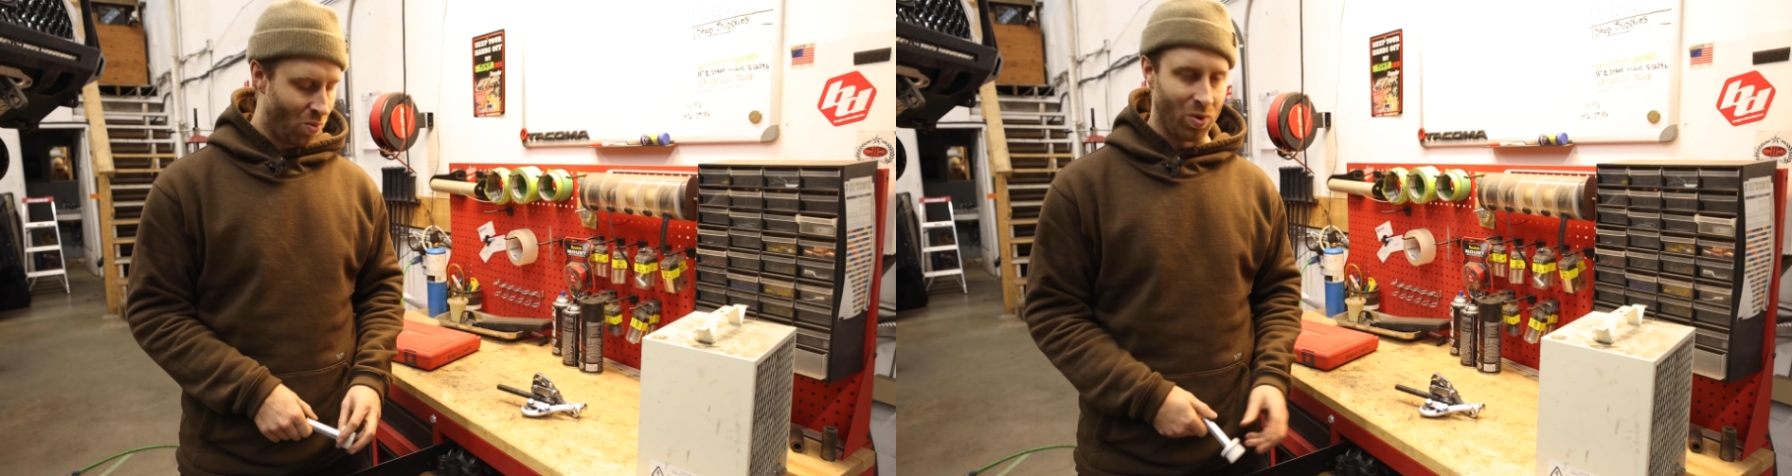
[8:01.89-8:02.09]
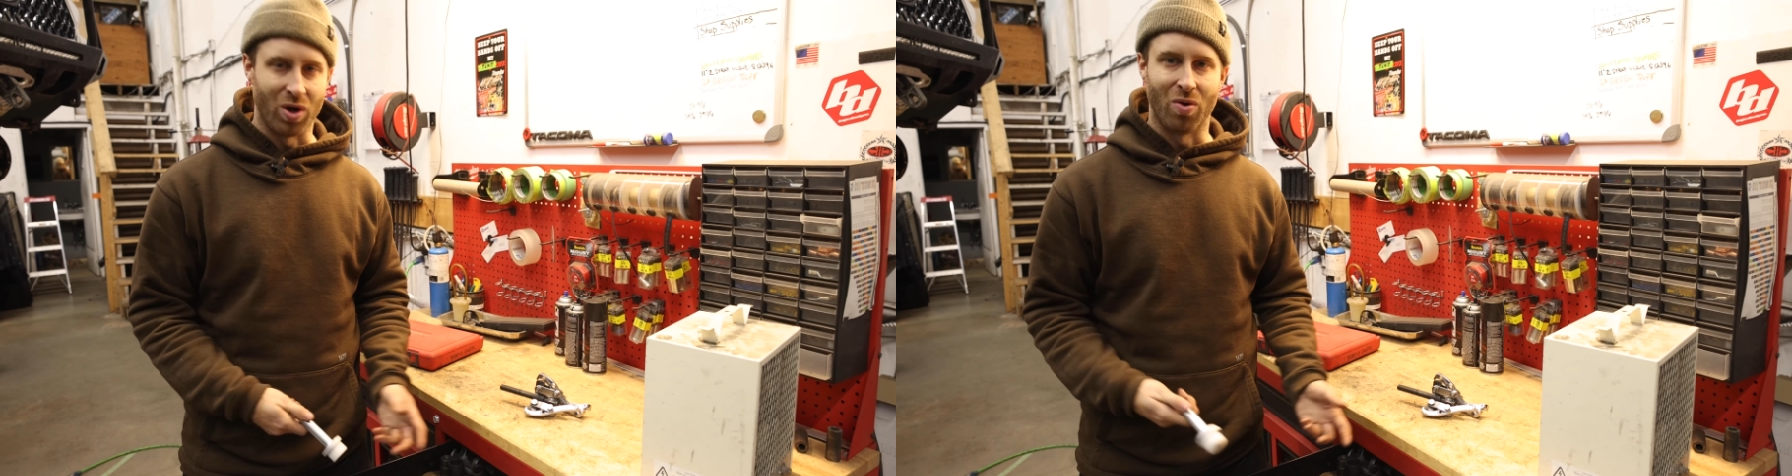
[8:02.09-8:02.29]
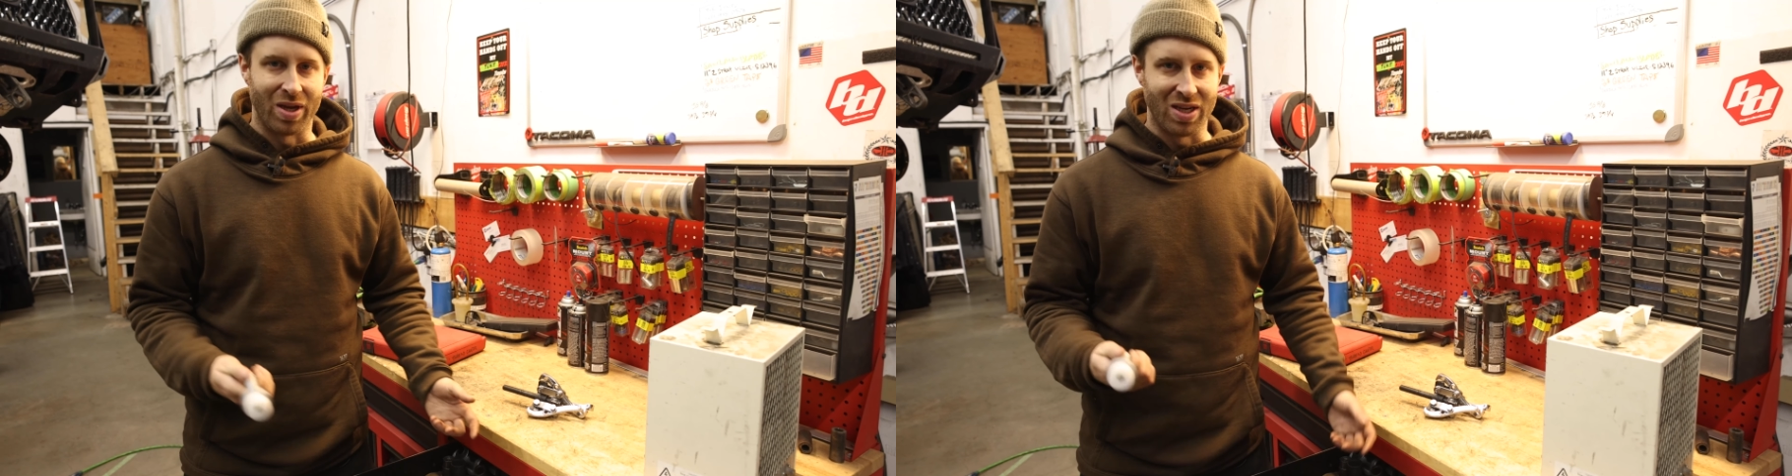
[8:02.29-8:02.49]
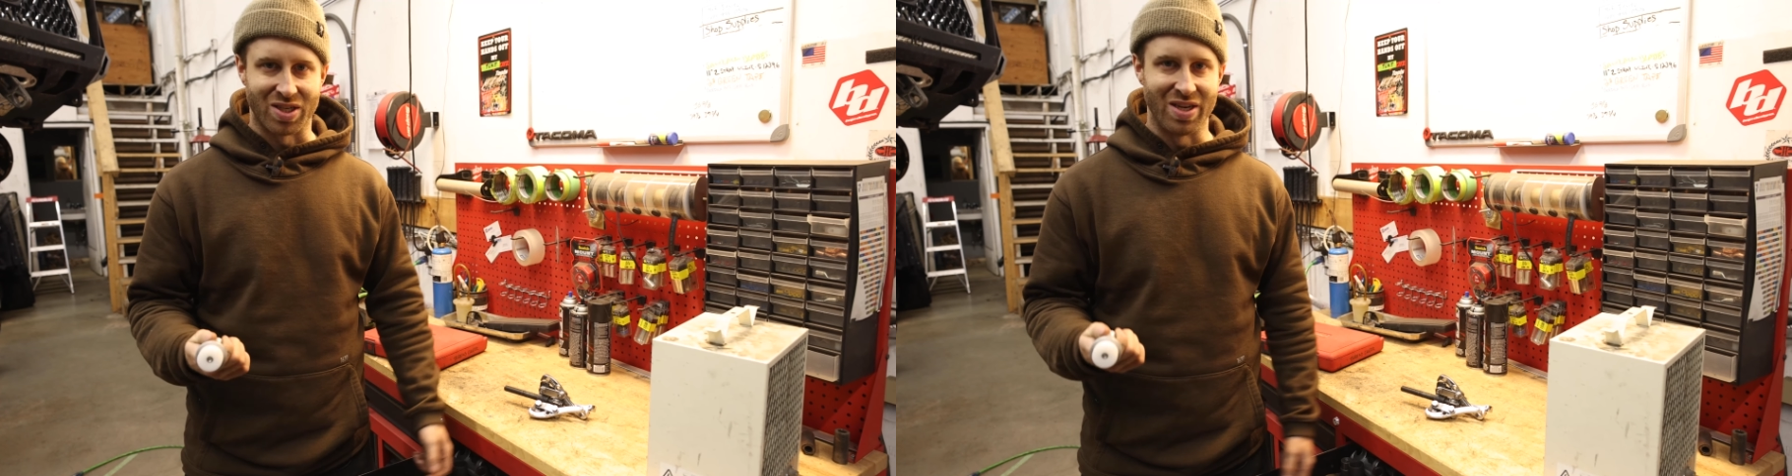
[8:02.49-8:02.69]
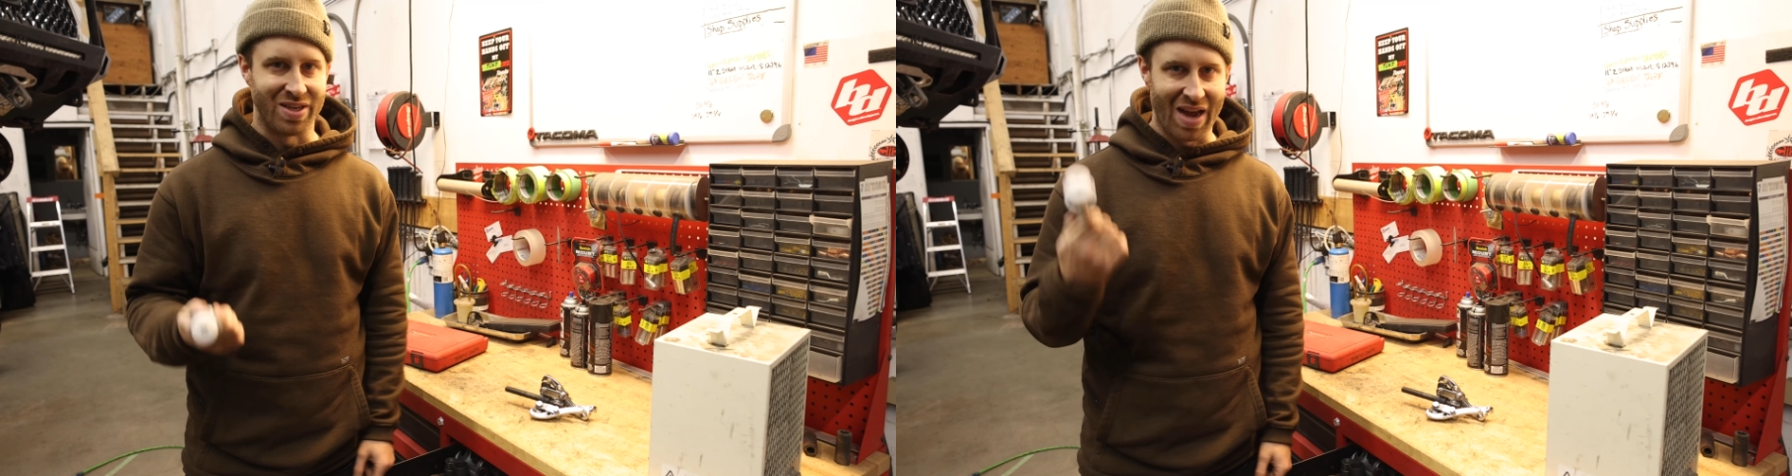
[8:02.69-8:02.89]
we don't
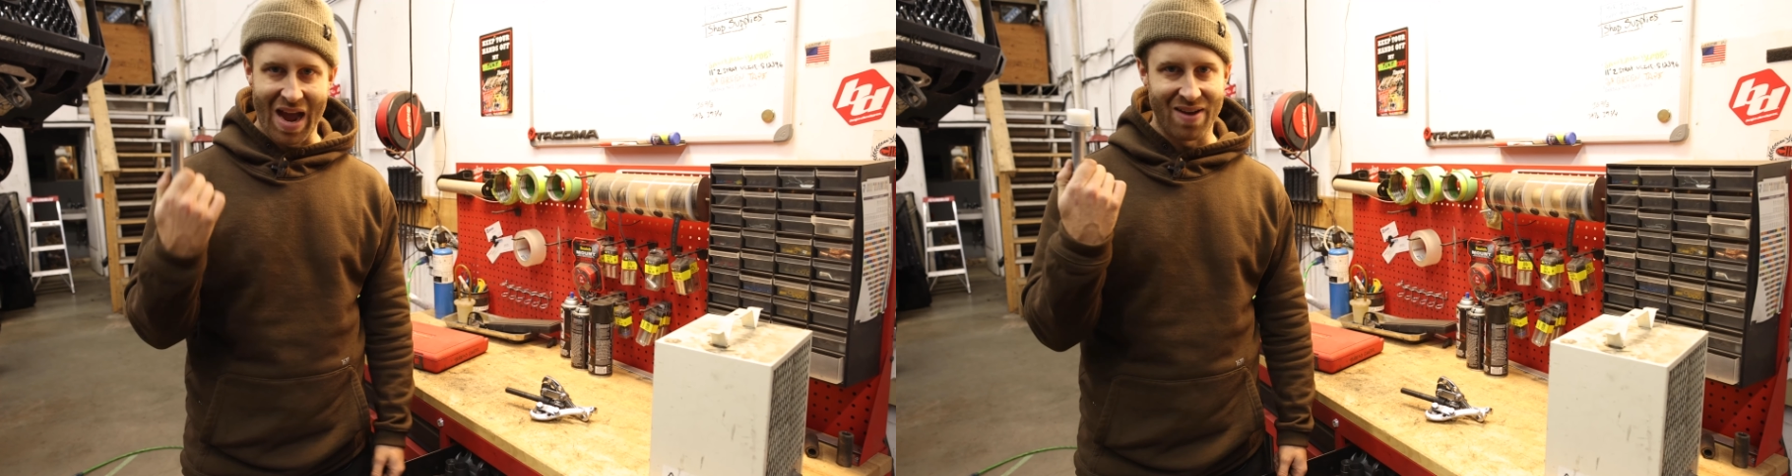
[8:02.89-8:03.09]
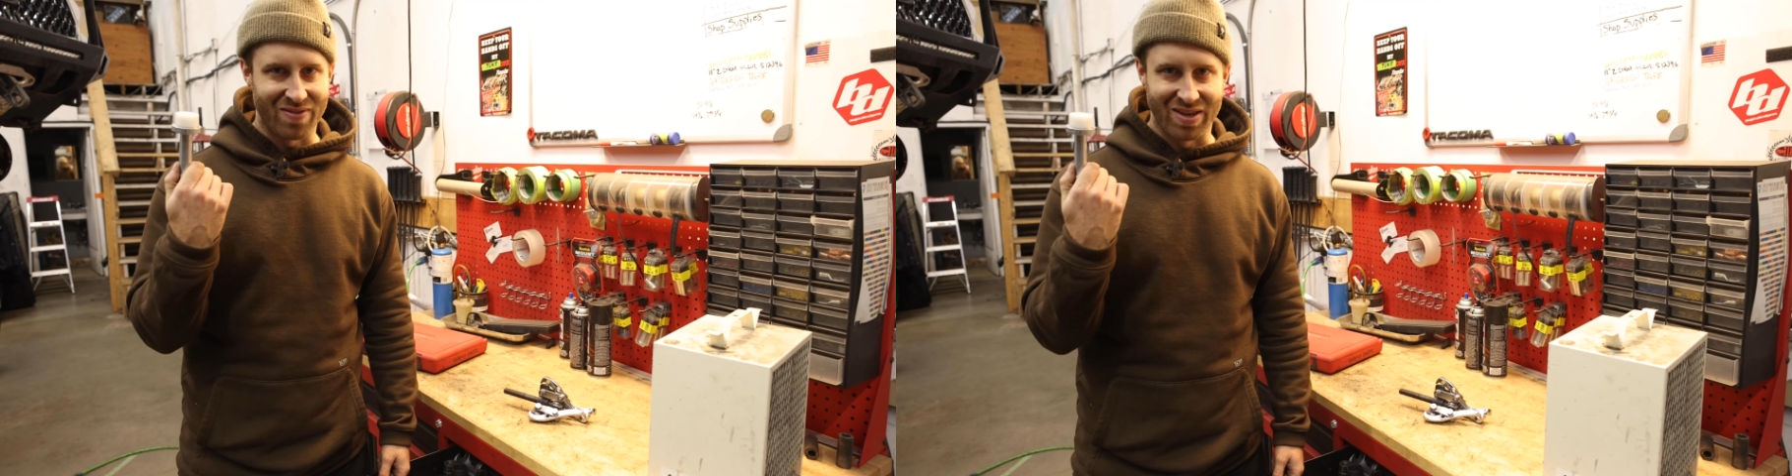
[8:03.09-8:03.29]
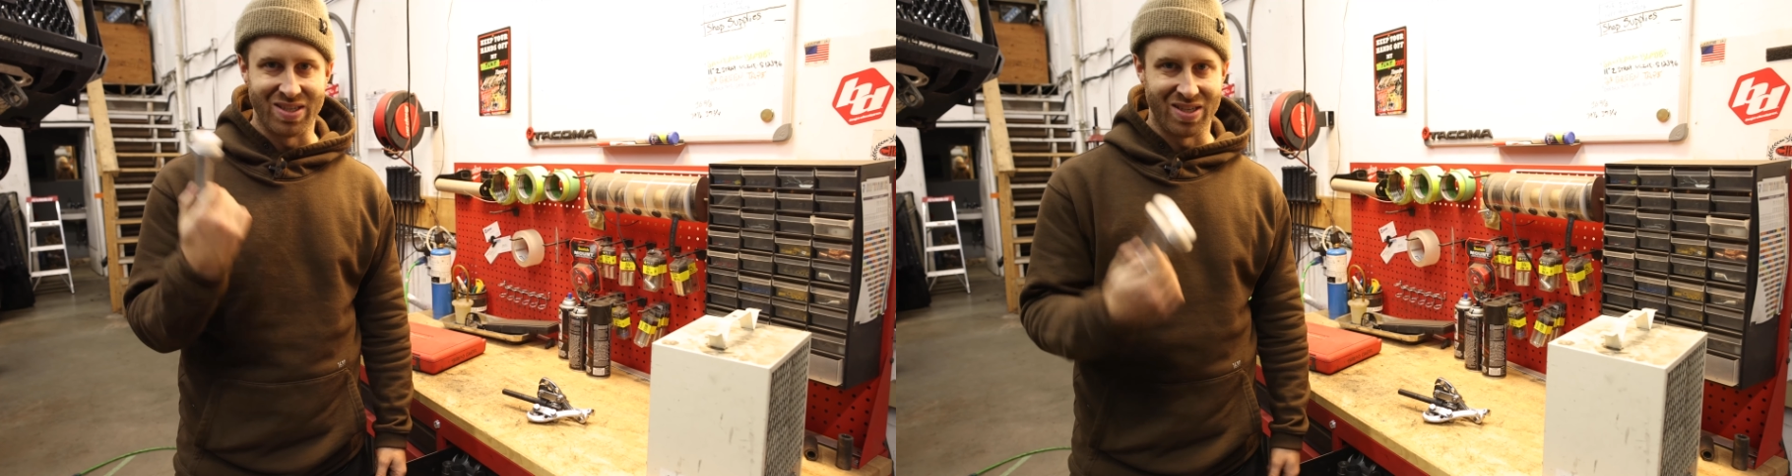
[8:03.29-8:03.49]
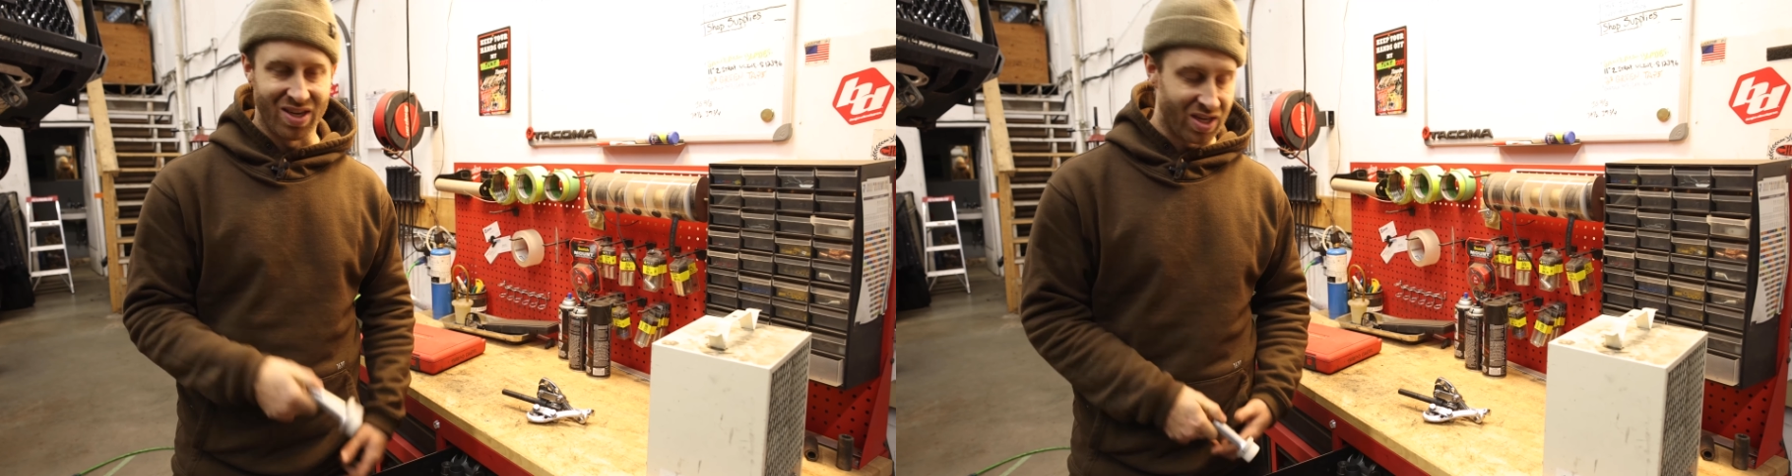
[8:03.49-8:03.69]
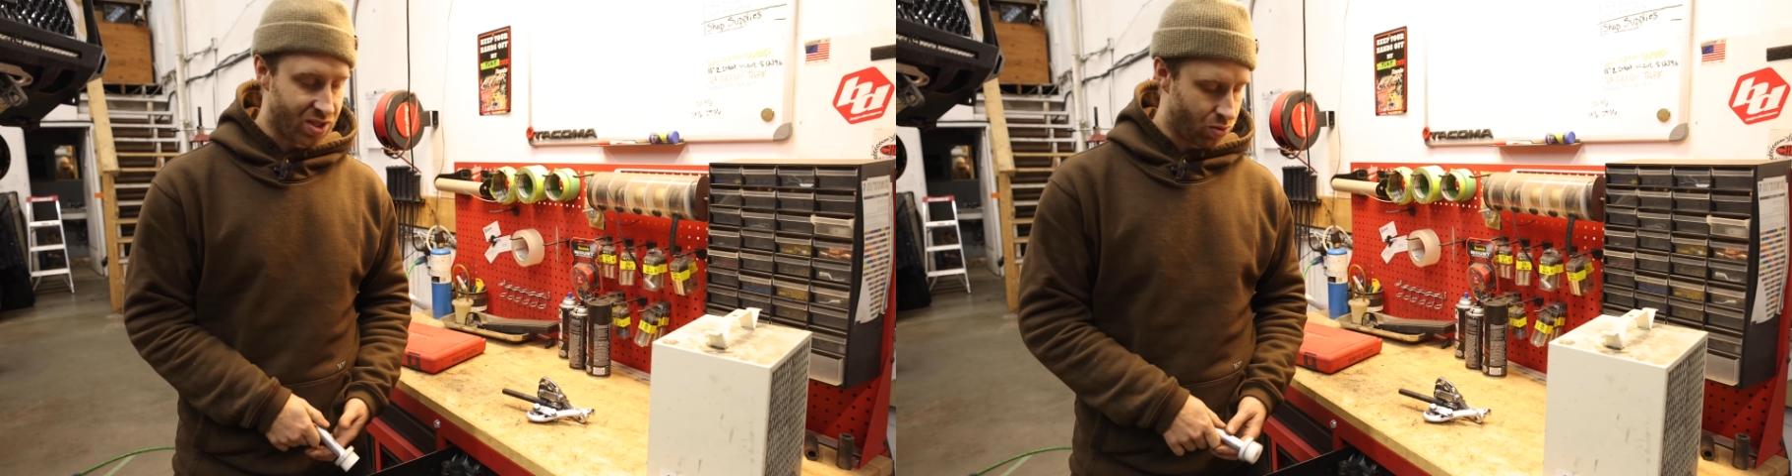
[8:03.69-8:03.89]
each need to have an ECGS